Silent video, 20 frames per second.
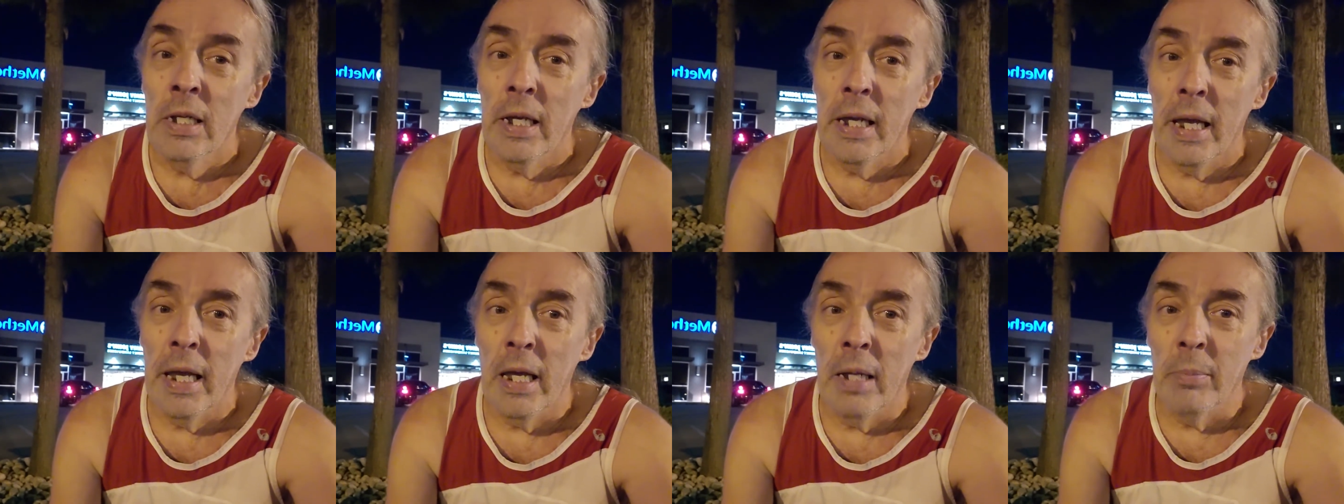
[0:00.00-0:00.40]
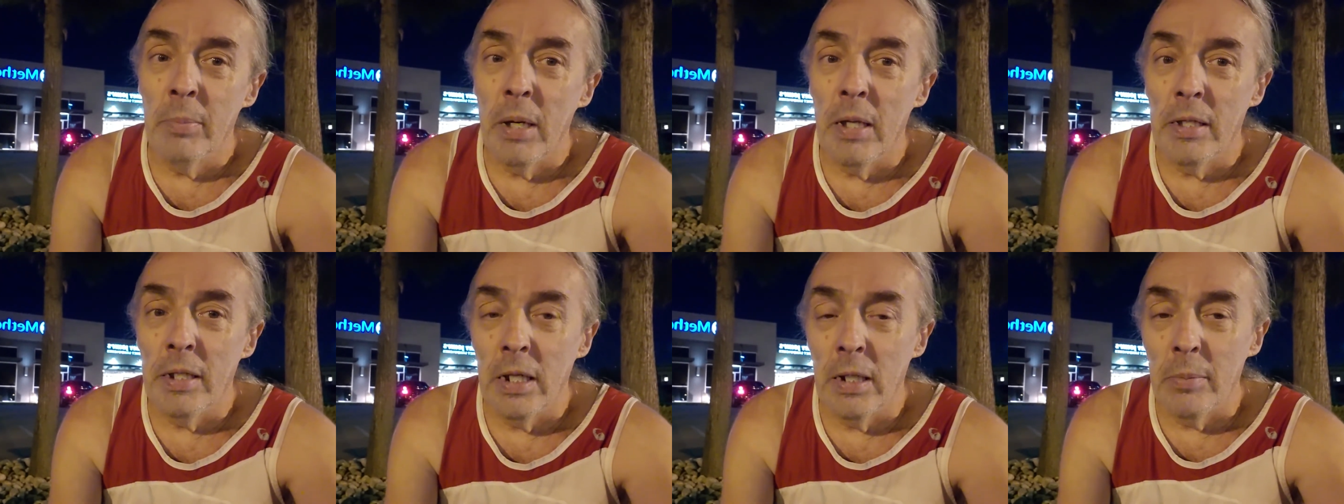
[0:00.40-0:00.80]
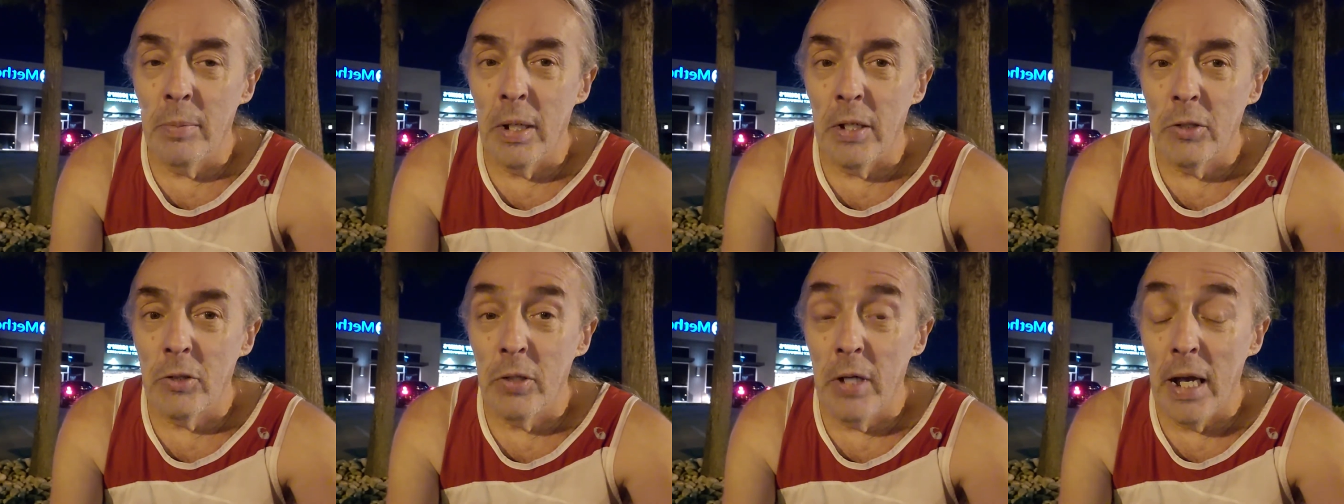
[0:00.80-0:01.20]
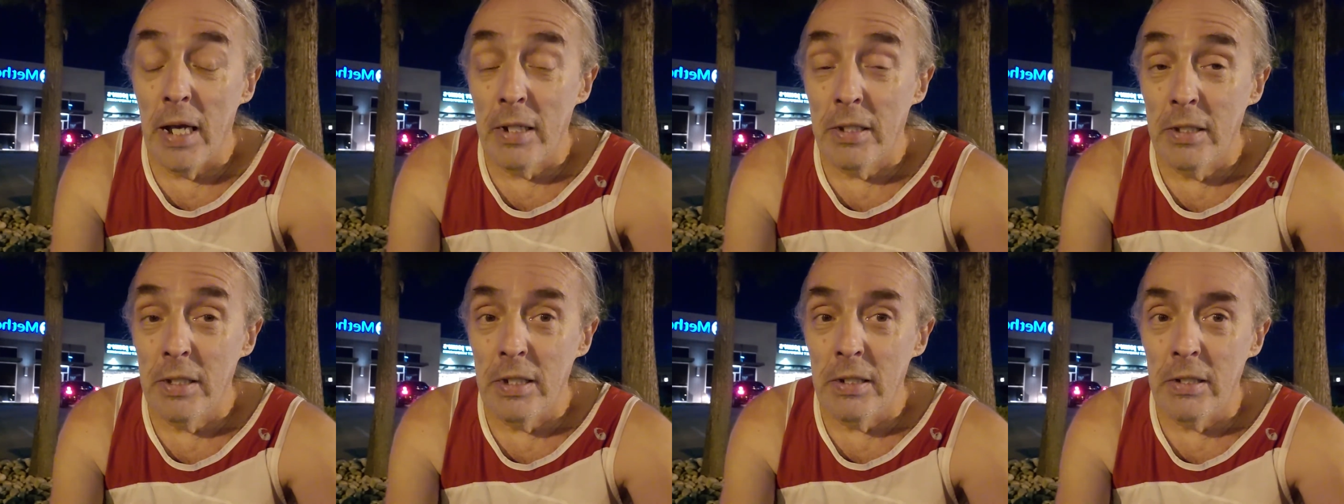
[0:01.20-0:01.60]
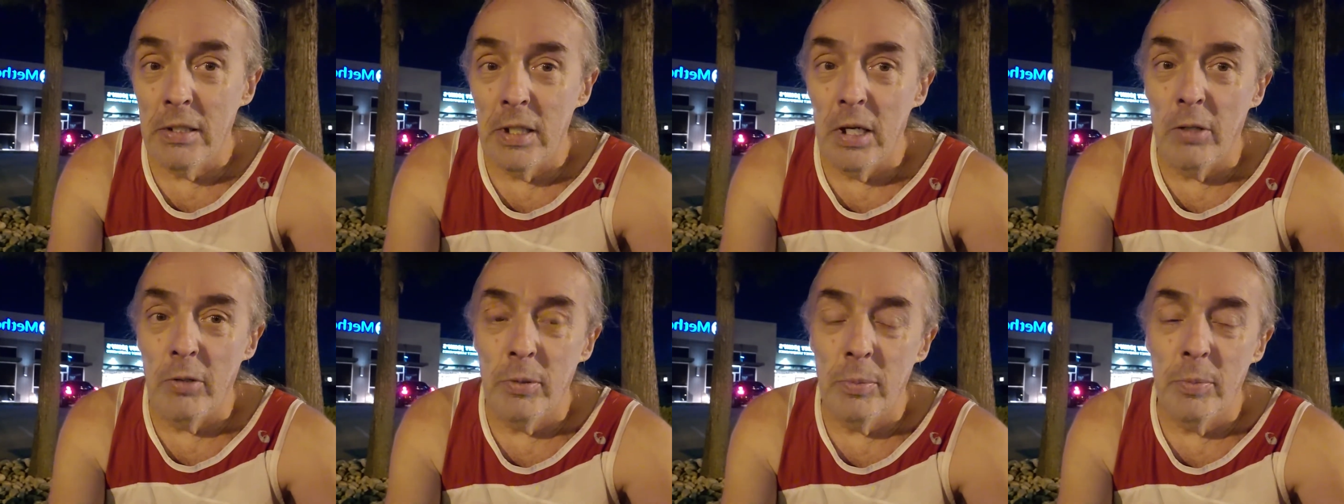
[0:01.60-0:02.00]
And by the end of my track season,
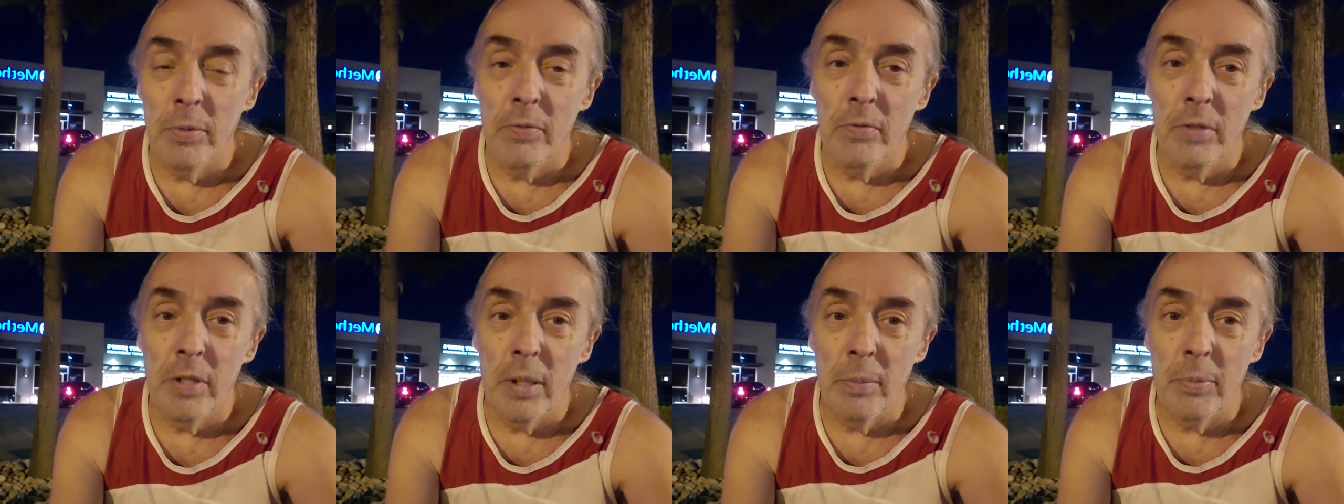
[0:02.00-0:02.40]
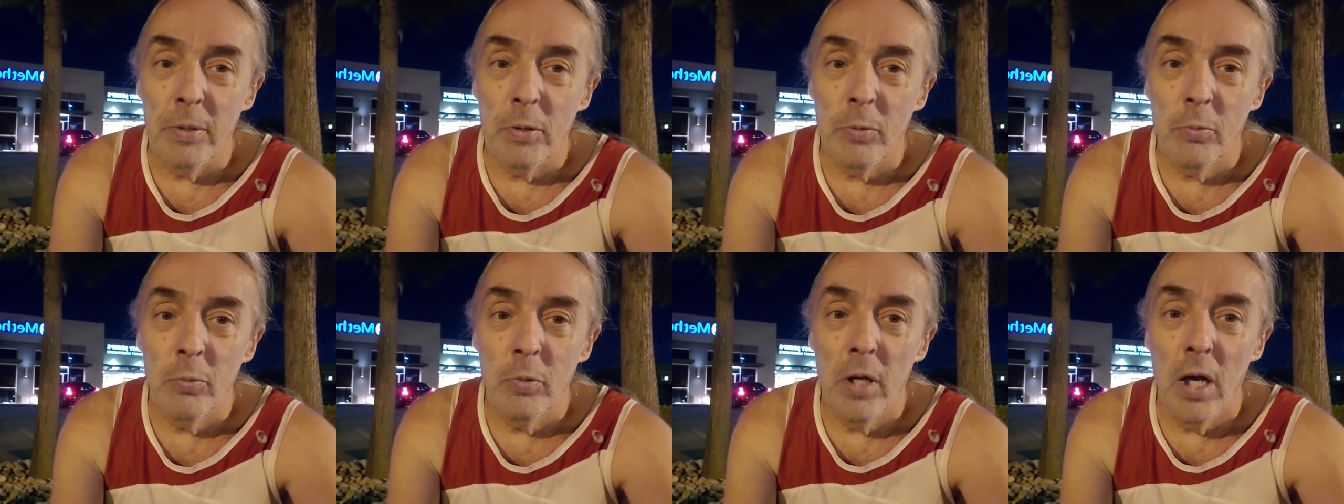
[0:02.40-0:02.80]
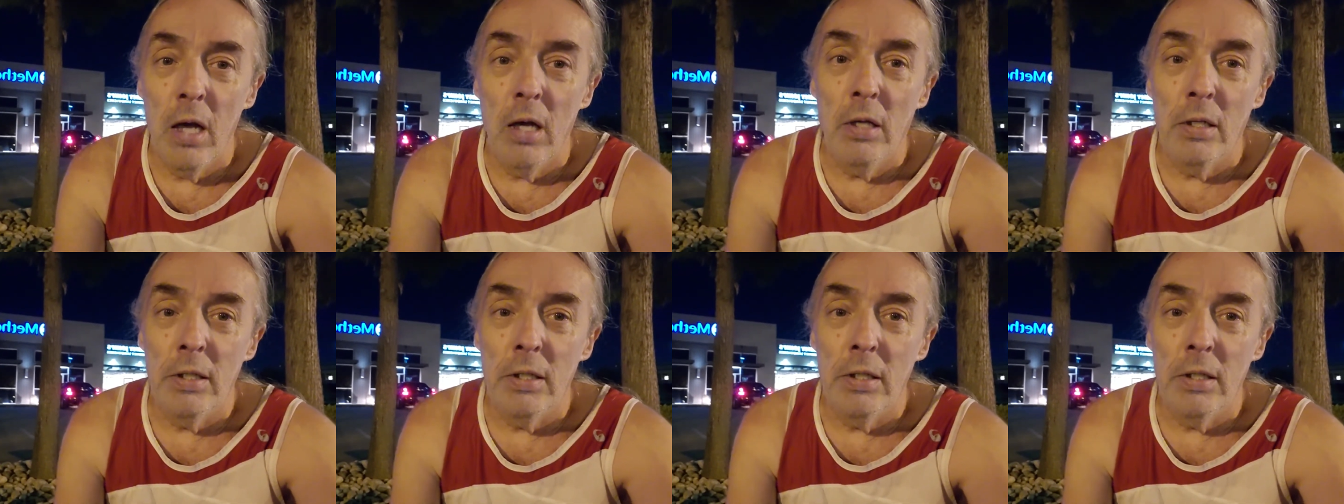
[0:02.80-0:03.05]
I was moving up as well,